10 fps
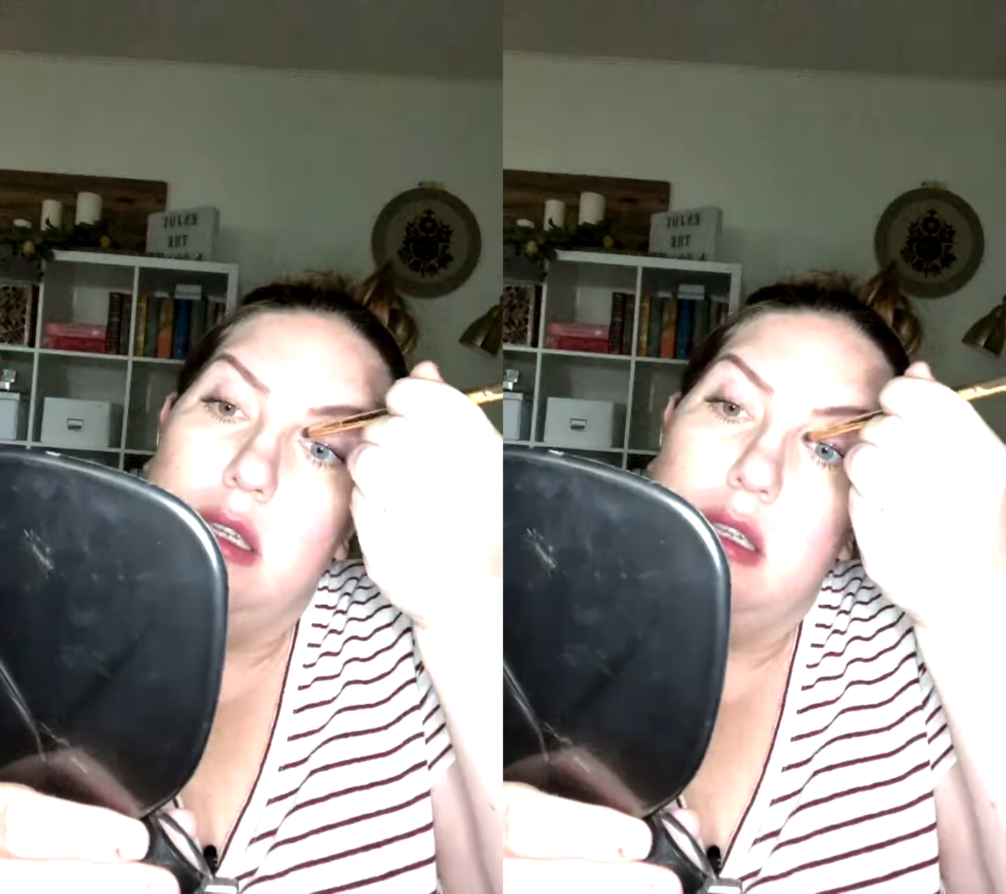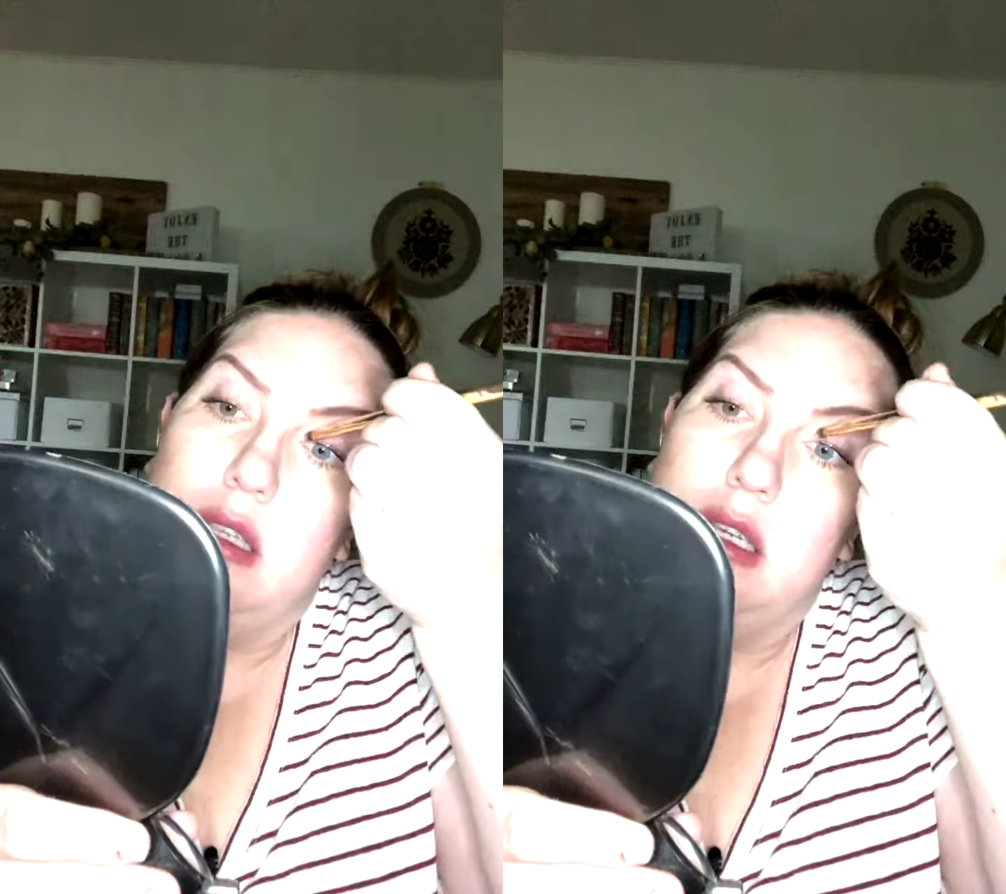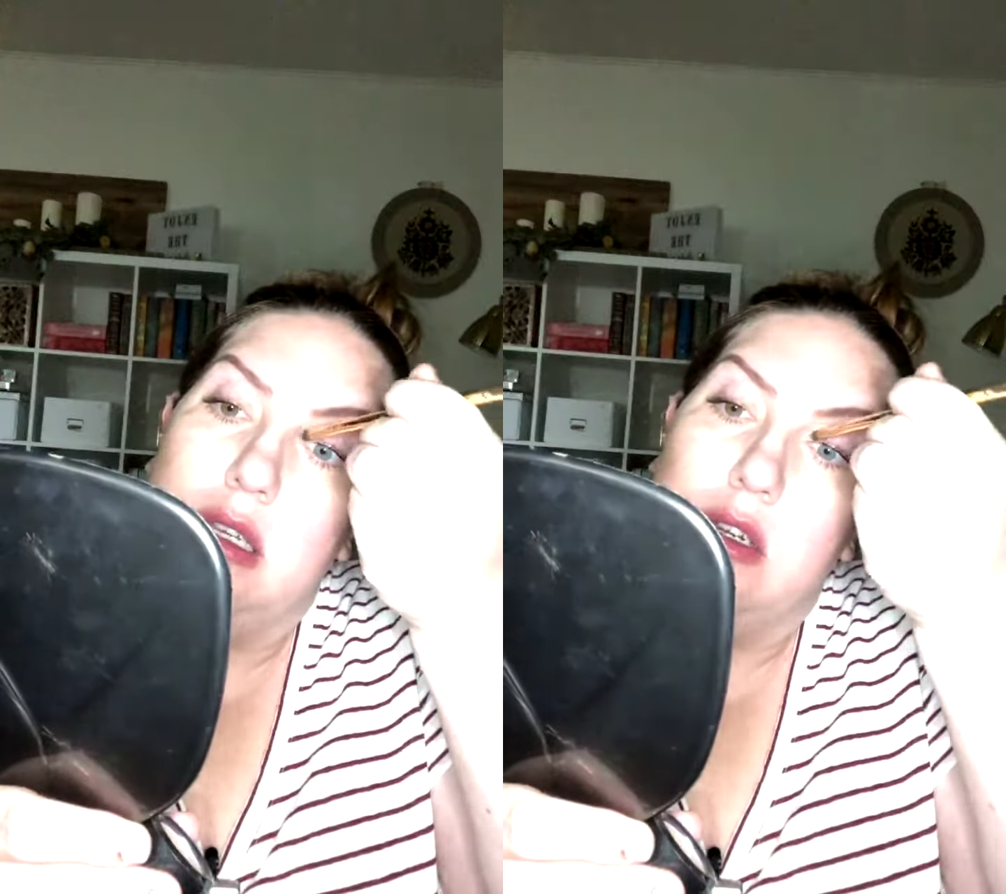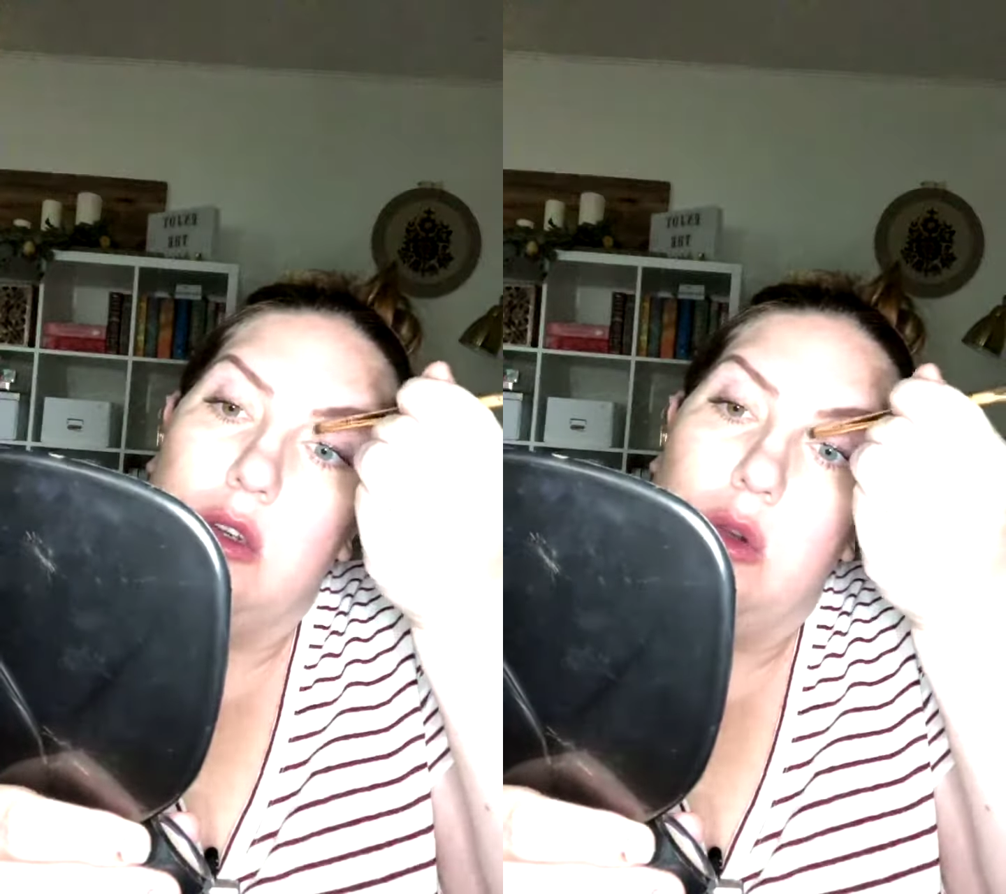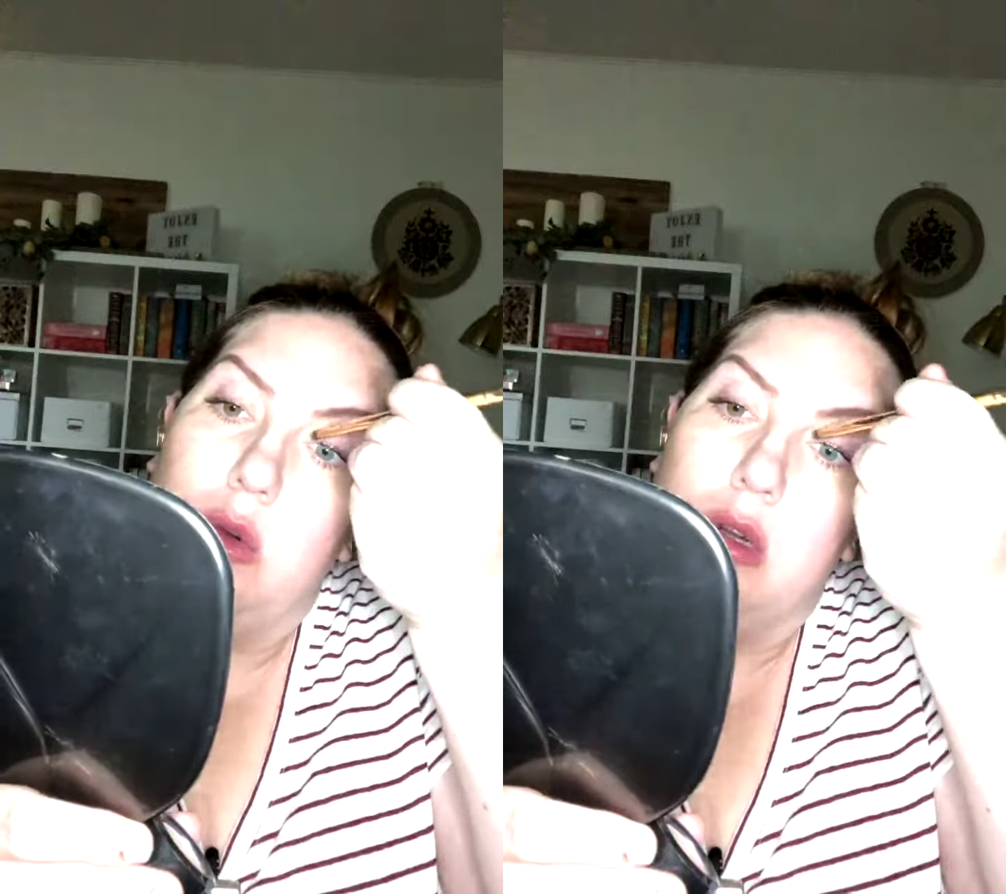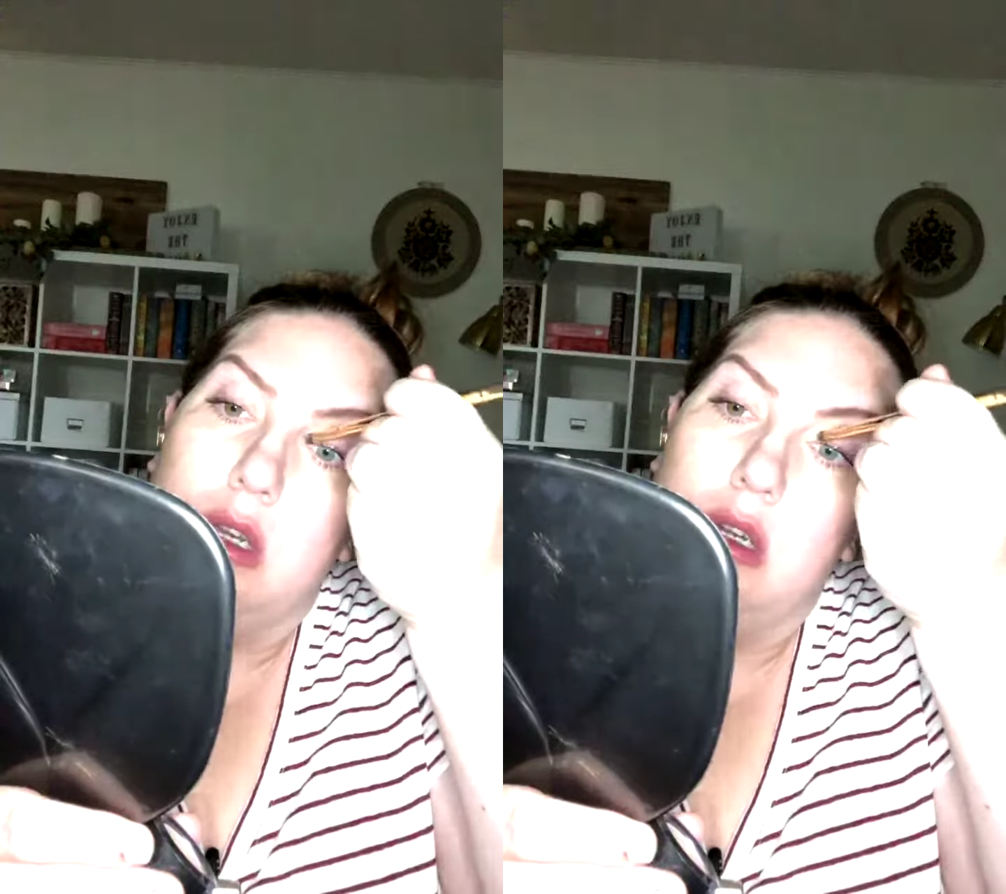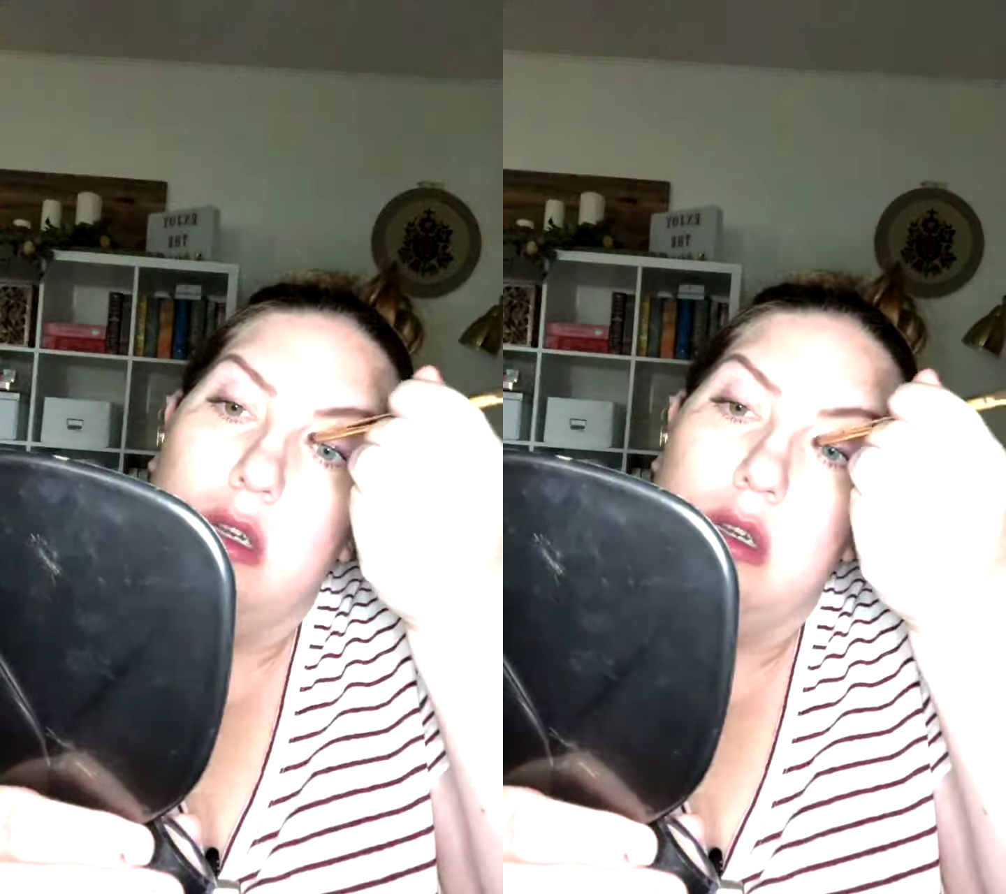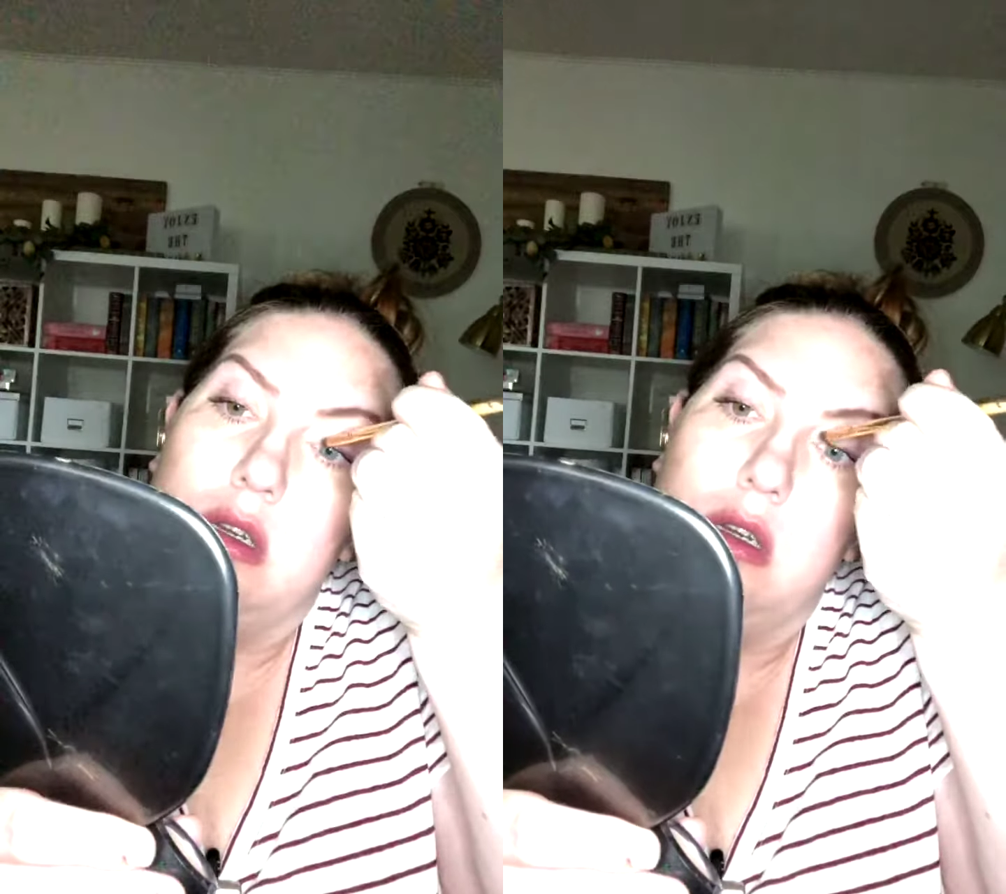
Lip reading: in the inner corner